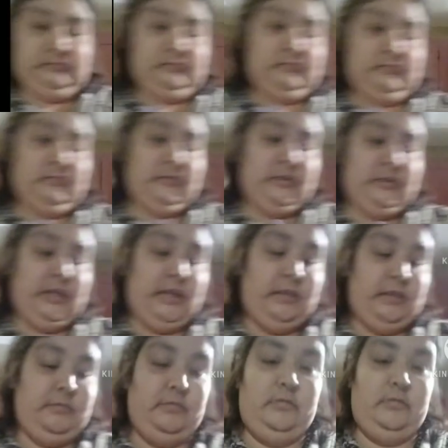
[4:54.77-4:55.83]
Okay,
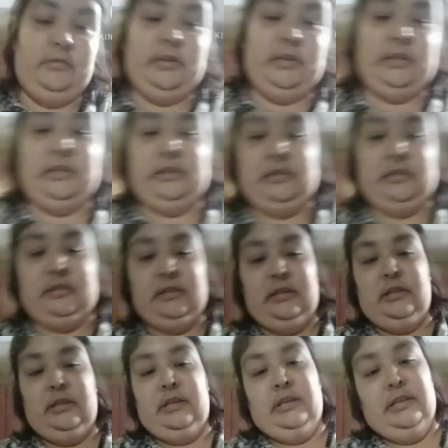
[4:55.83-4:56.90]
we'll go ahead and
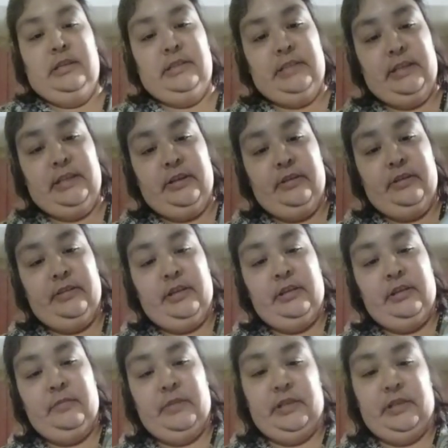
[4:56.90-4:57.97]
take care of that in
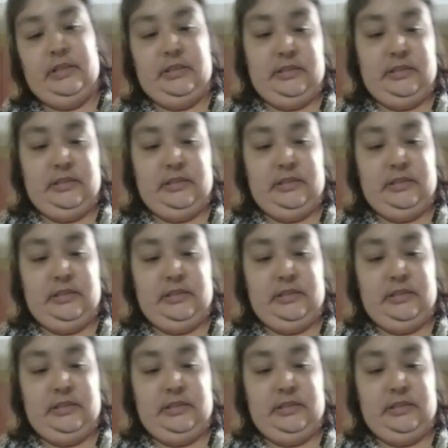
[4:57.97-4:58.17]
a minute.